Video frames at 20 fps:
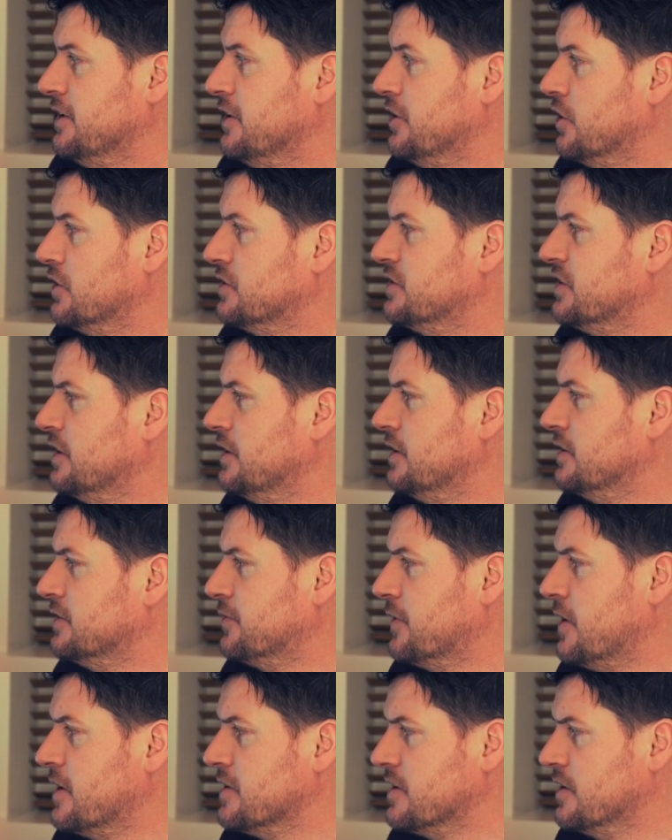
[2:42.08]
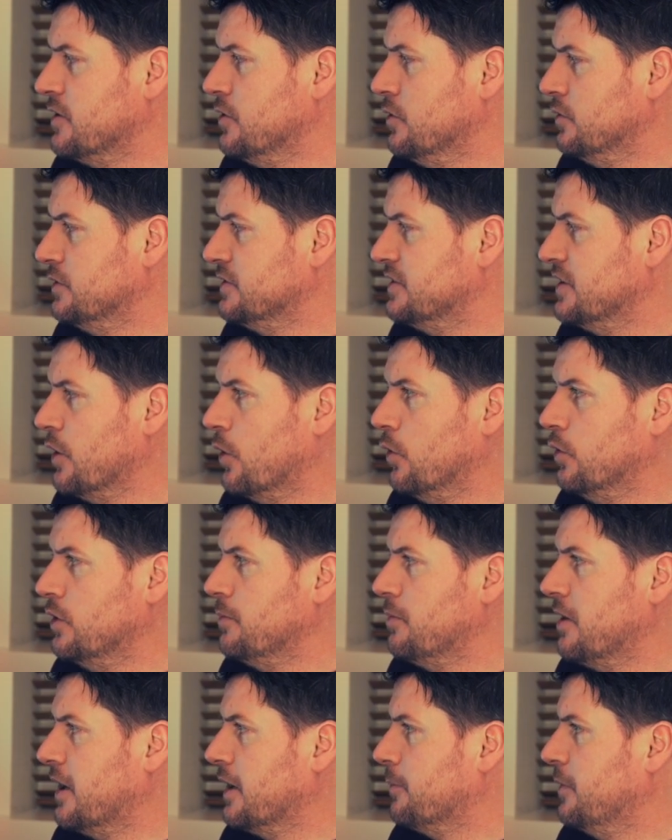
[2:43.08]
The URSA, as far as I know, is the only
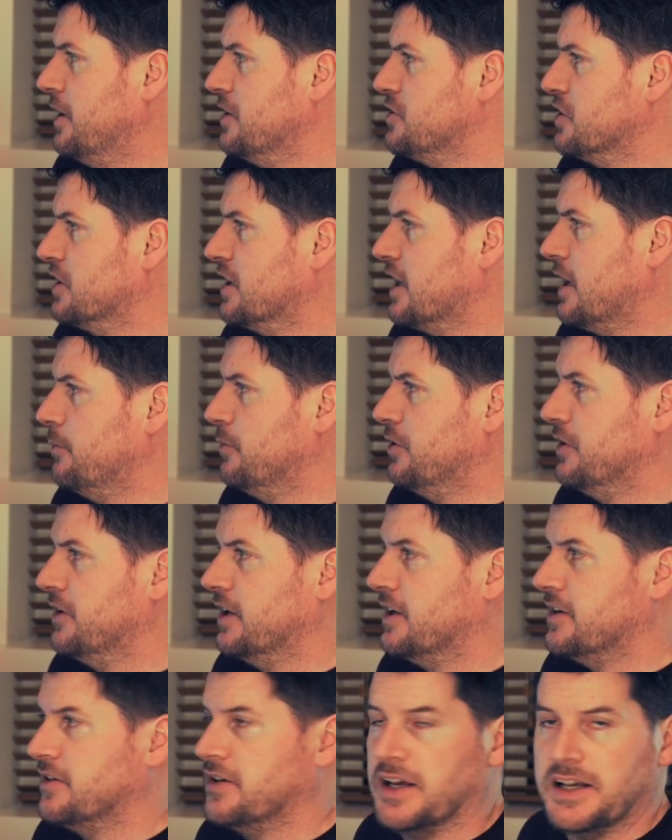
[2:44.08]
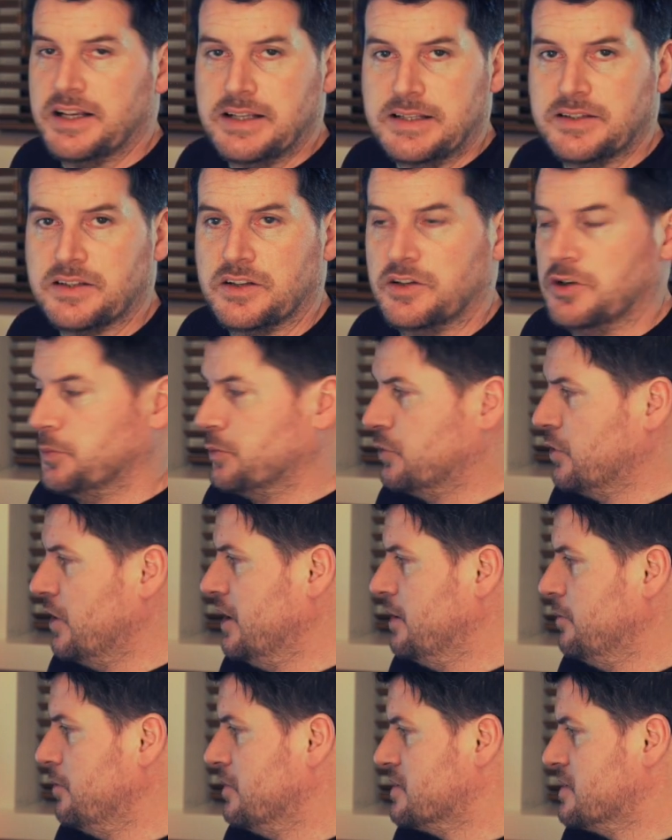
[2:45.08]
Blackmagic camera that has an
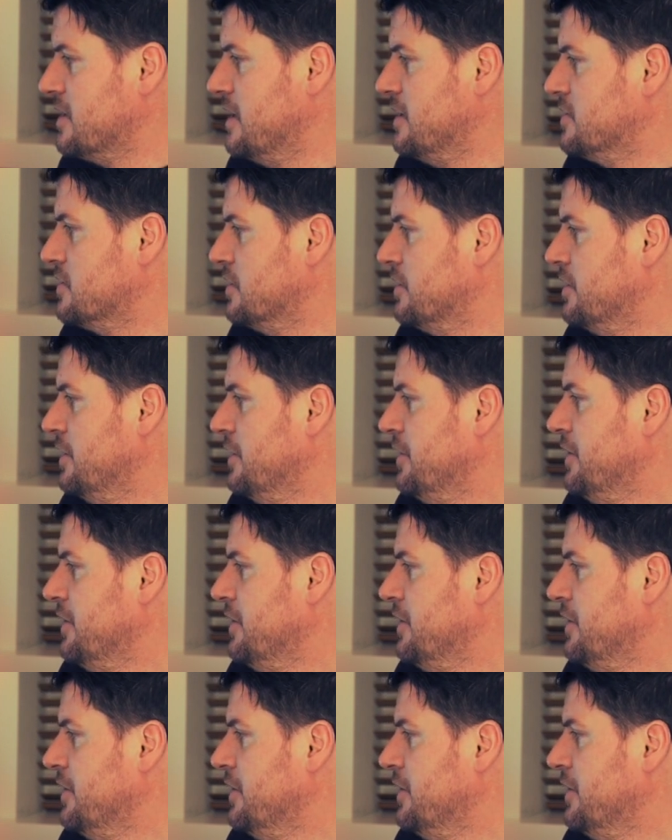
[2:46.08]
upgradable sensor.